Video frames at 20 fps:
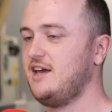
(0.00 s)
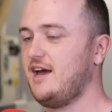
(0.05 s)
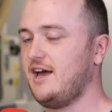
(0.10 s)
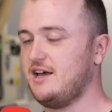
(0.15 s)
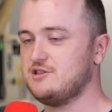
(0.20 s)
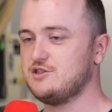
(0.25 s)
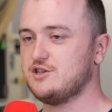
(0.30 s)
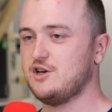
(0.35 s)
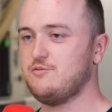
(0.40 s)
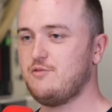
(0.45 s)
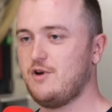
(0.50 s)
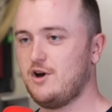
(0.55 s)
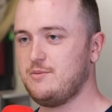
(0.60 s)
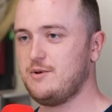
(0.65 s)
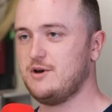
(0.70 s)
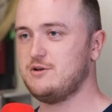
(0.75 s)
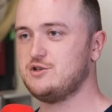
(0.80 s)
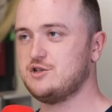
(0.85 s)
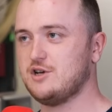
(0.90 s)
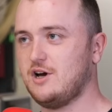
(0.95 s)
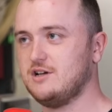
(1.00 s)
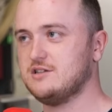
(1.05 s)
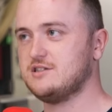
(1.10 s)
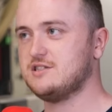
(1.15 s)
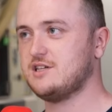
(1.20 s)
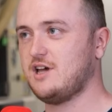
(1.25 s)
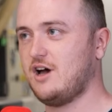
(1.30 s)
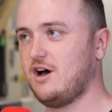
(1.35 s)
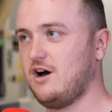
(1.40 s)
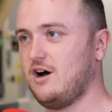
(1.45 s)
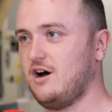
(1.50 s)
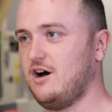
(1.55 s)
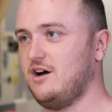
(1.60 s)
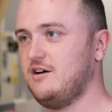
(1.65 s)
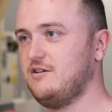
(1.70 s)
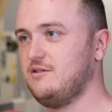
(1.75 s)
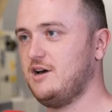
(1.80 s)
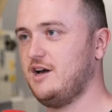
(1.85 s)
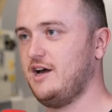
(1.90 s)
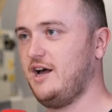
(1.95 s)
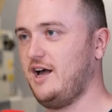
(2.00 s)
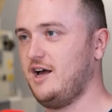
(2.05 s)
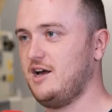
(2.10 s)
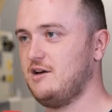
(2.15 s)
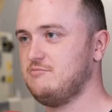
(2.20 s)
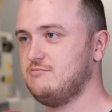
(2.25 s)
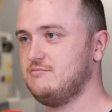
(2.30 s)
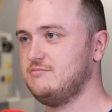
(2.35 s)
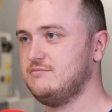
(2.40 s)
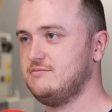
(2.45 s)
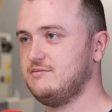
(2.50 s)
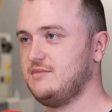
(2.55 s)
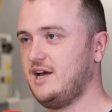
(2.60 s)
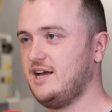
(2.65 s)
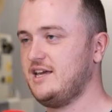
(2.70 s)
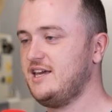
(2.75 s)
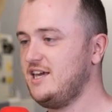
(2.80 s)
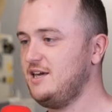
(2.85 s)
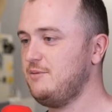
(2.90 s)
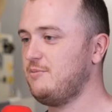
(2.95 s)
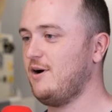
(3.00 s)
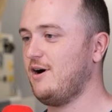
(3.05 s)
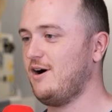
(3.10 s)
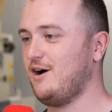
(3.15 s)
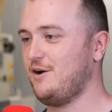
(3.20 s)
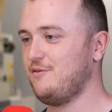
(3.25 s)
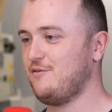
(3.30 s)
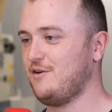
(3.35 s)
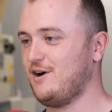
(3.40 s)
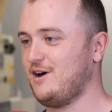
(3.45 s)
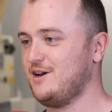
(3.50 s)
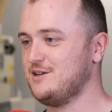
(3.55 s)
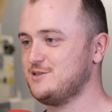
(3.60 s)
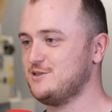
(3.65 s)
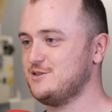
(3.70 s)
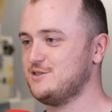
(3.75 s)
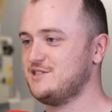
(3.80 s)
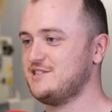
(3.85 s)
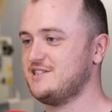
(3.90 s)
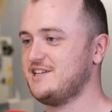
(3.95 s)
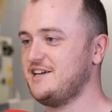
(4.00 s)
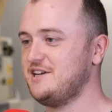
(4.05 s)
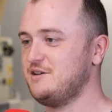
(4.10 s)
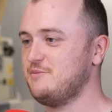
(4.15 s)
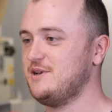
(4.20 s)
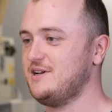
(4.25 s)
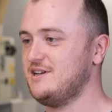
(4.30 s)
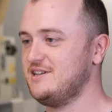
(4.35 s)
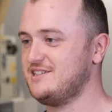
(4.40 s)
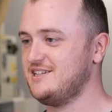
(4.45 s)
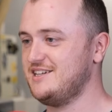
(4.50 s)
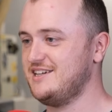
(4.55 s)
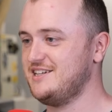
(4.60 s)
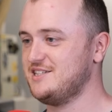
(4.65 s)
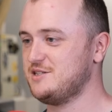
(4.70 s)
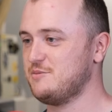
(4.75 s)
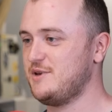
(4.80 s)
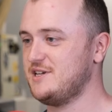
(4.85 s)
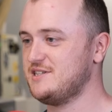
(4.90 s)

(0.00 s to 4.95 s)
Yeah, so RoboShots are a key part of our sustainability as a